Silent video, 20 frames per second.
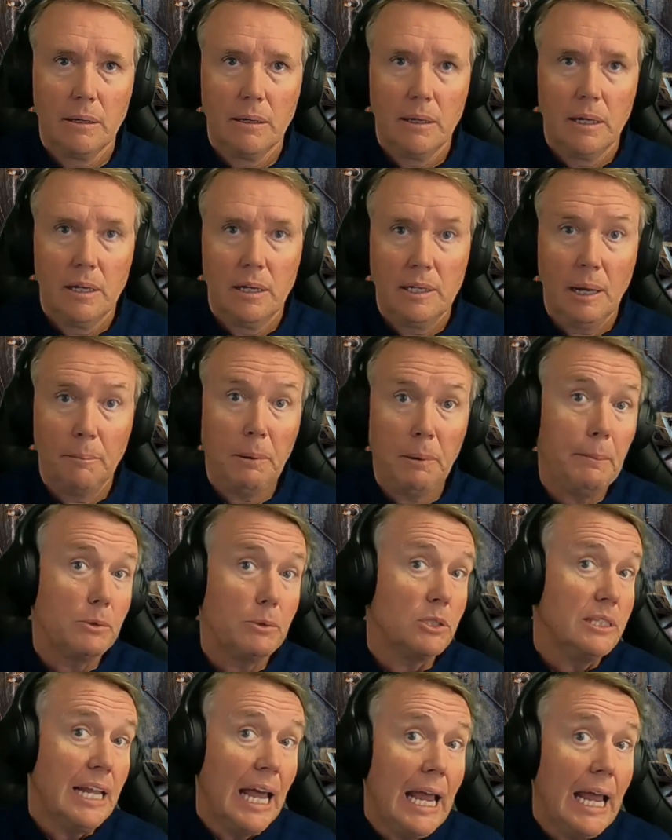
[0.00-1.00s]
Now,
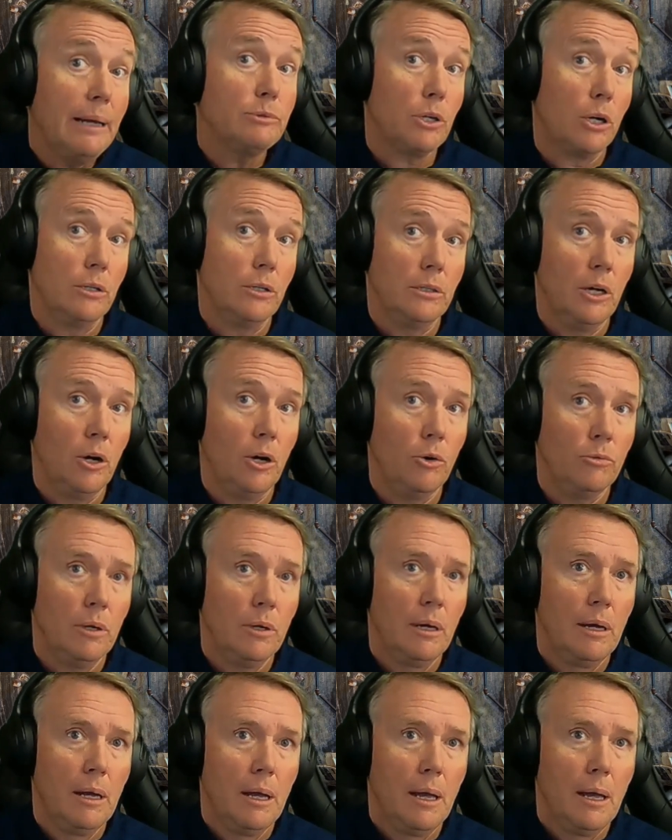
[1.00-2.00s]
people's names aren't known,
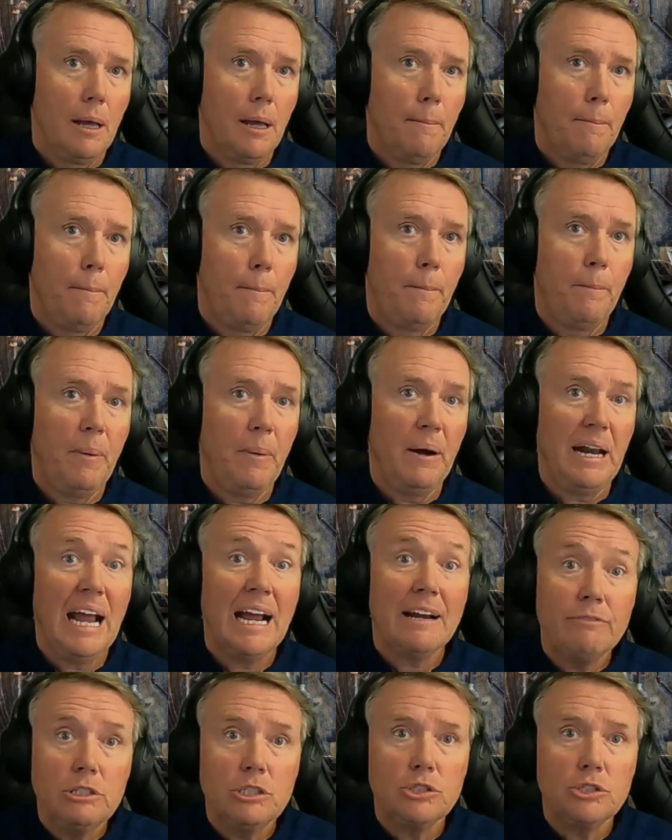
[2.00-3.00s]
but
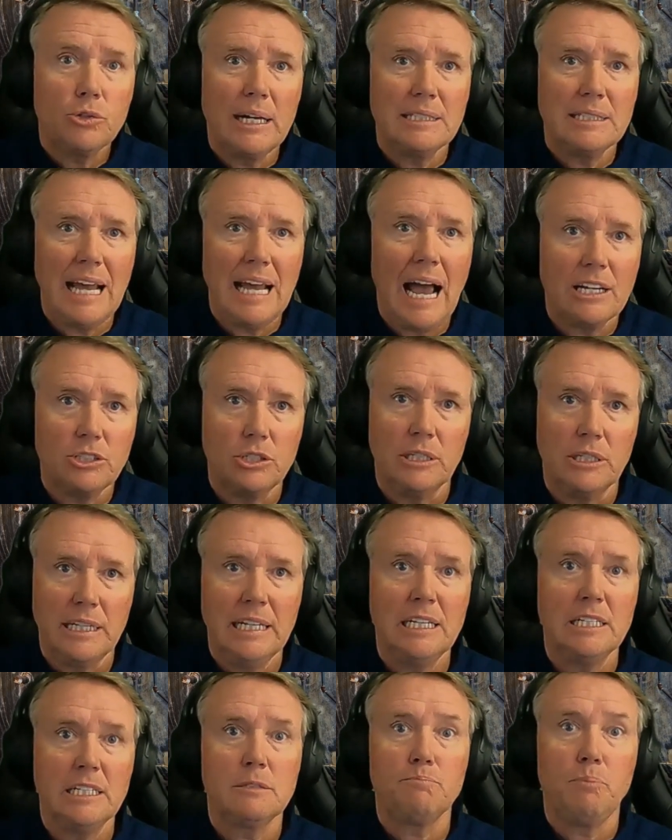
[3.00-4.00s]
every transaction
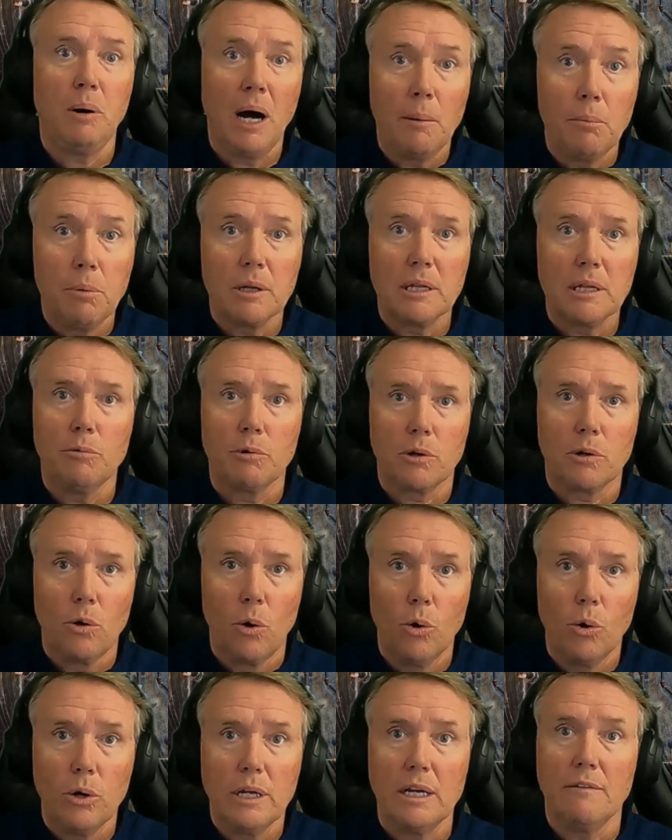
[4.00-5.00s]
is publicly
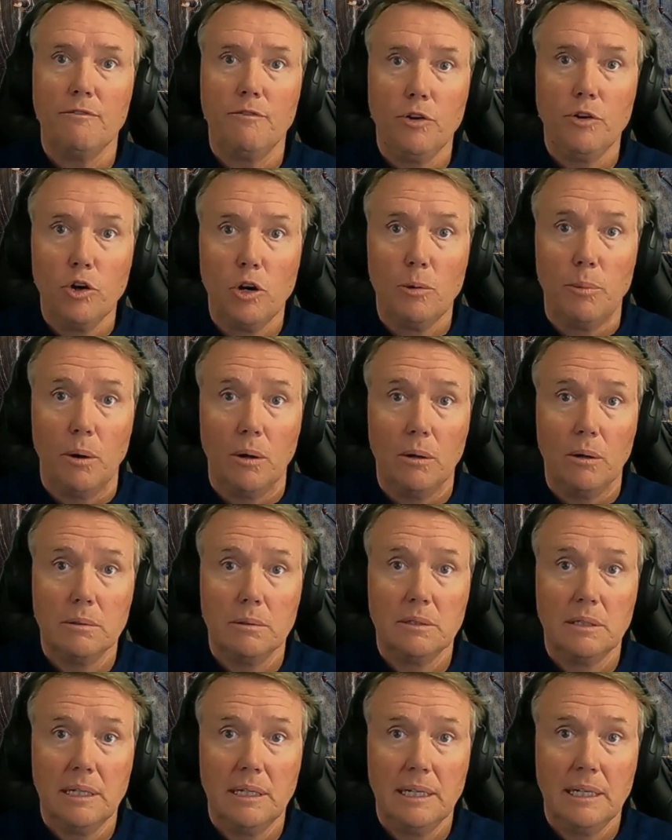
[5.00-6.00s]
recorded and viewable,
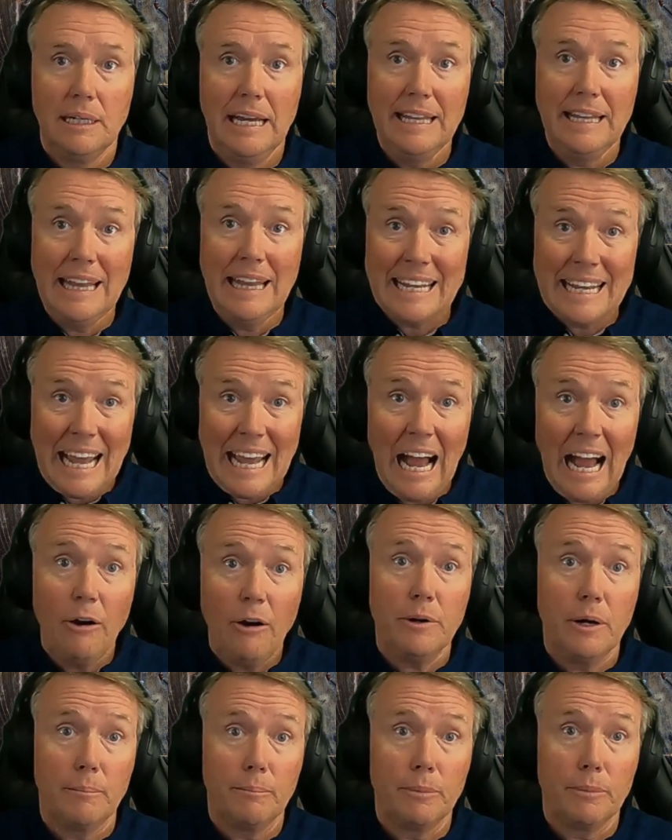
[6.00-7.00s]
and the account
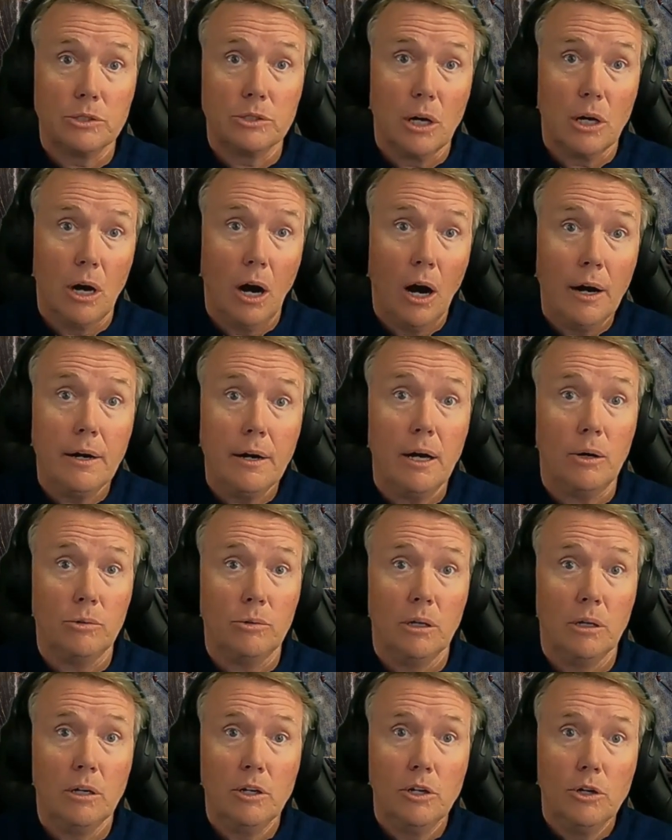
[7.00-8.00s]
numbers are known.
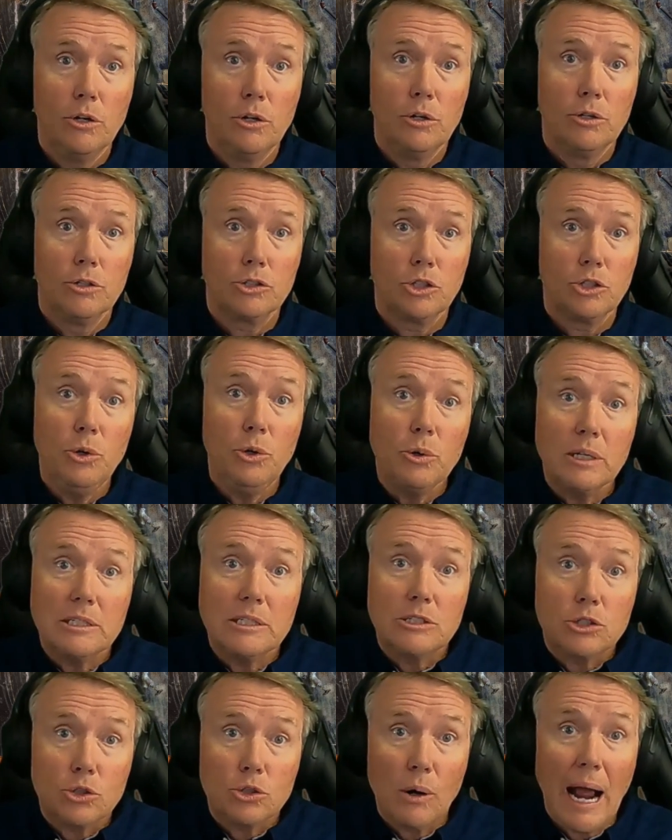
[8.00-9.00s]
So you can
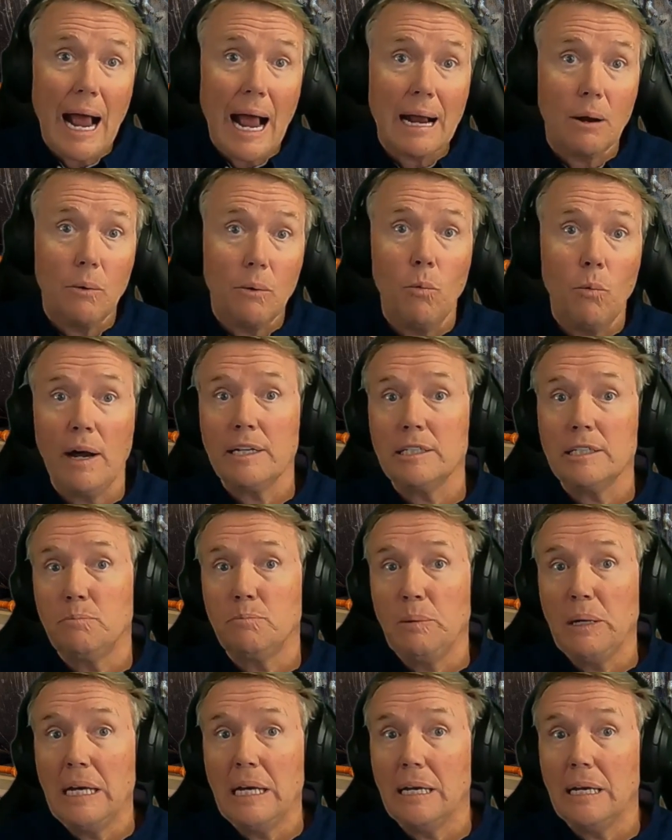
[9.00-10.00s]
track what is
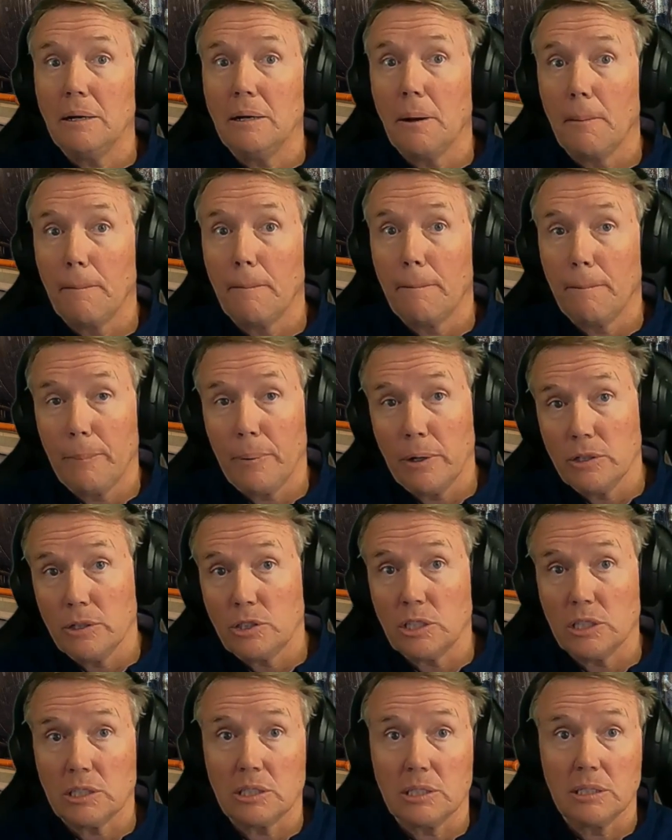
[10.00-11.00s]
being
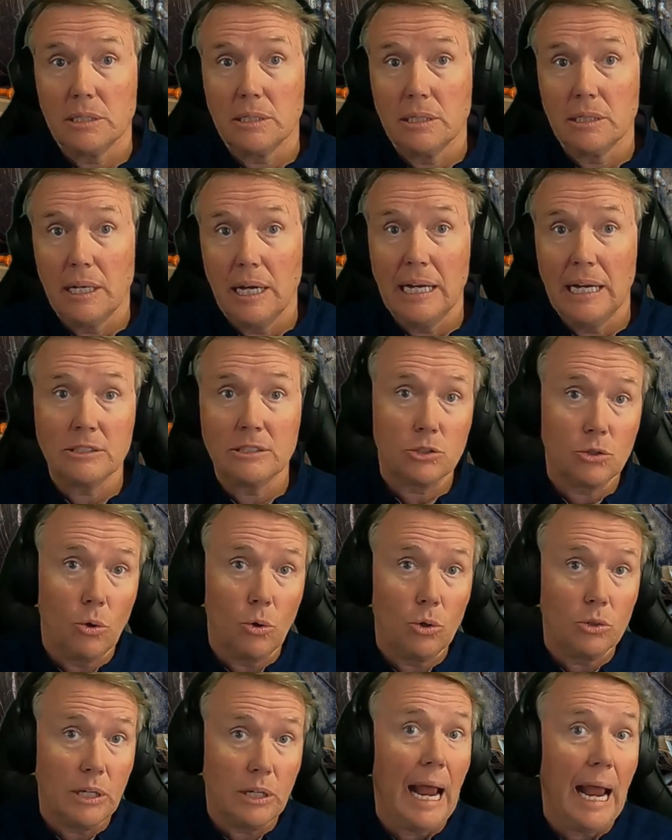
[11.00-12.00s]
purchased and
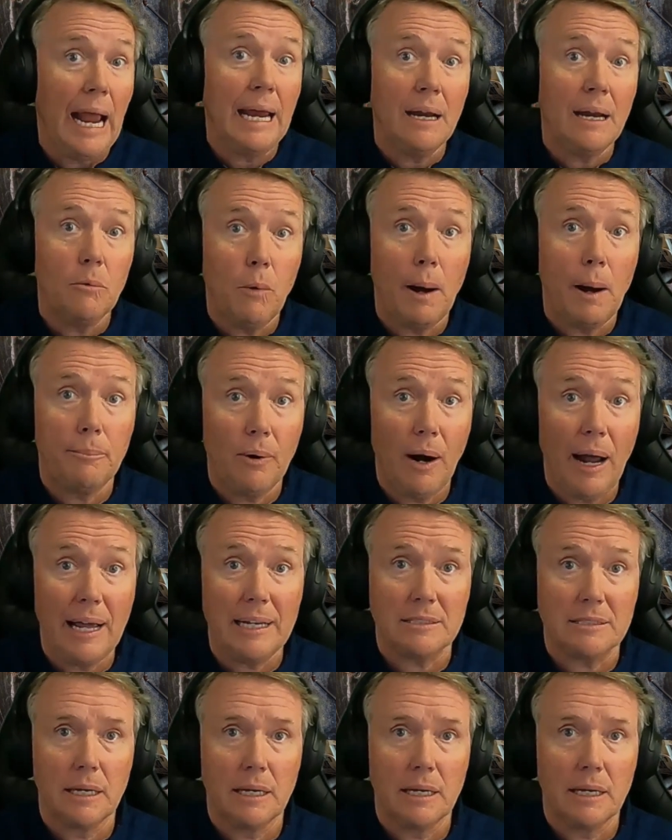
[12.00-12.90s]
sold and at what price.